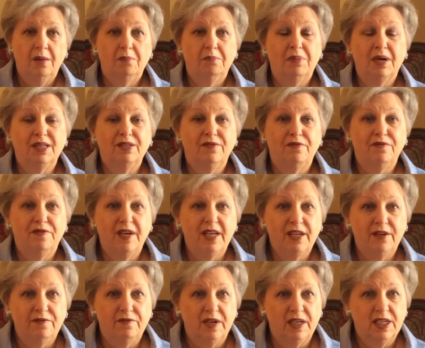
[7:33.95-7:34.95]
but
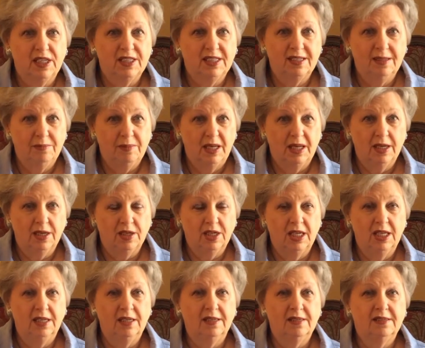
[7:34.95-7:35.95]
very, very similar
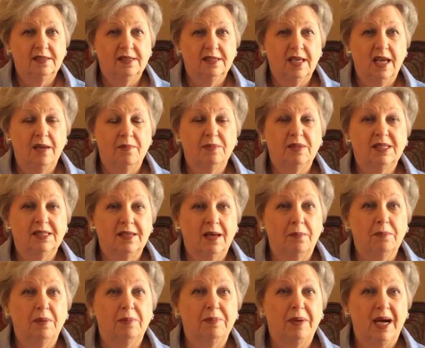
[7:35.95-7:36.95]
in the same
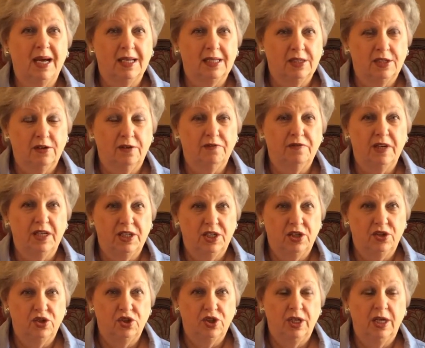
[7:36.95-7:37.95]
subband of
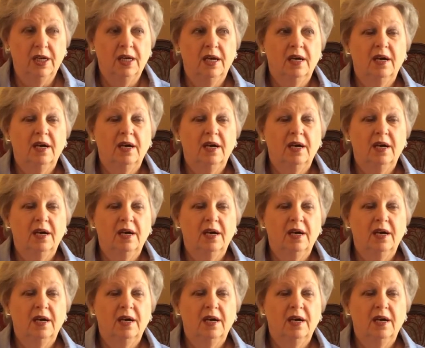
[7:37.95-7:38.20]
energy.